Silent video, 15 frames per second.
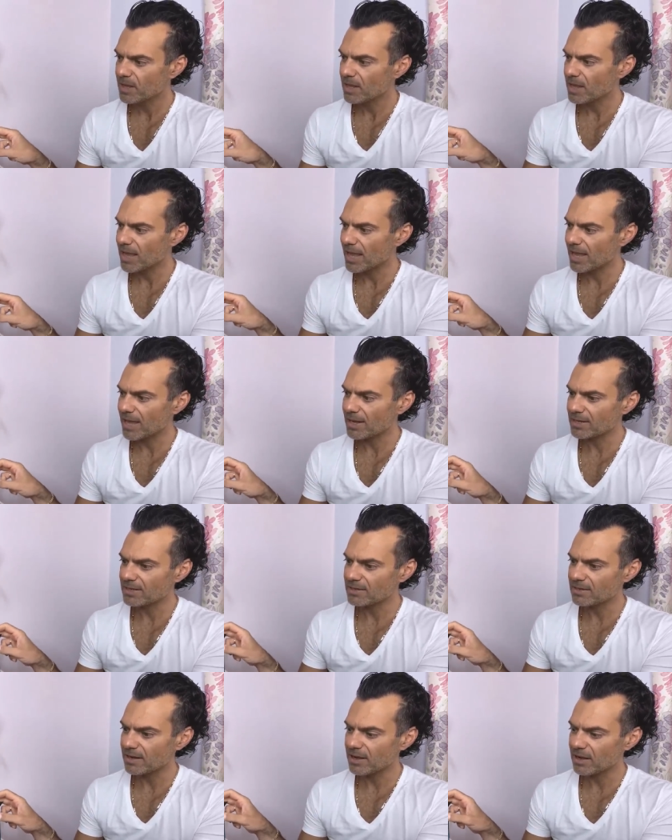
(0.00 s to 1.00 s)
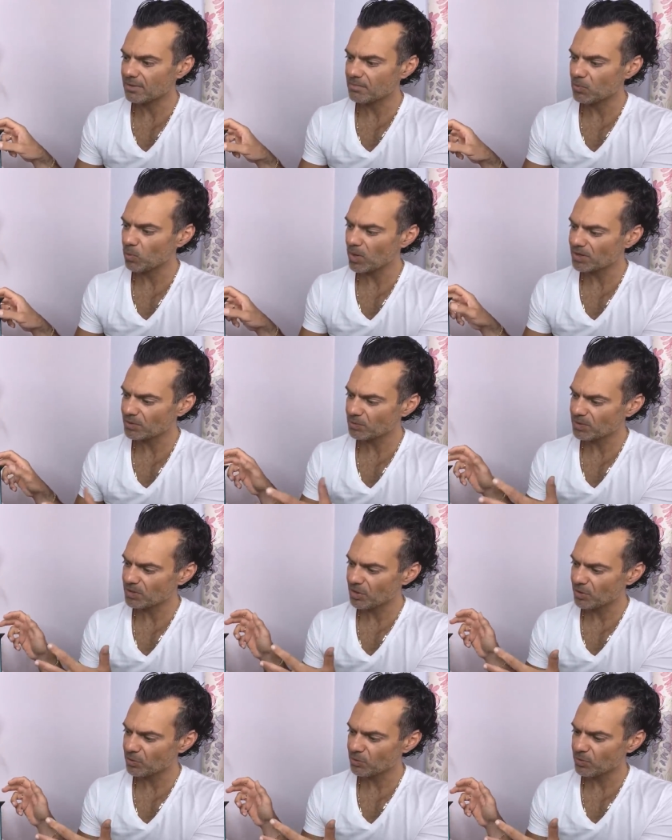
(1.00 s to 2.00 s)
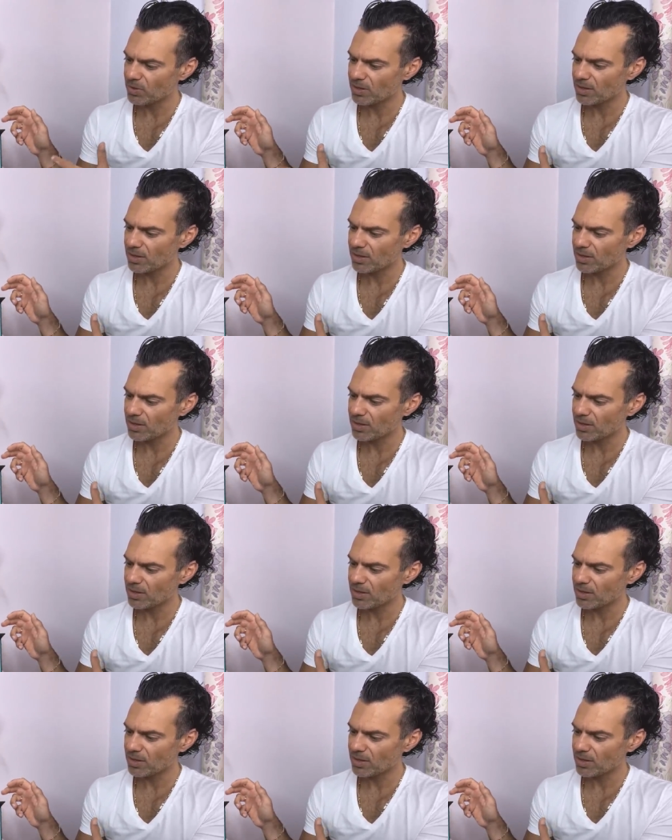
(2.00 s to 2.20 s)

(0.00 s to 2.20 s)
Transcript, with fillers: And um, why don't we go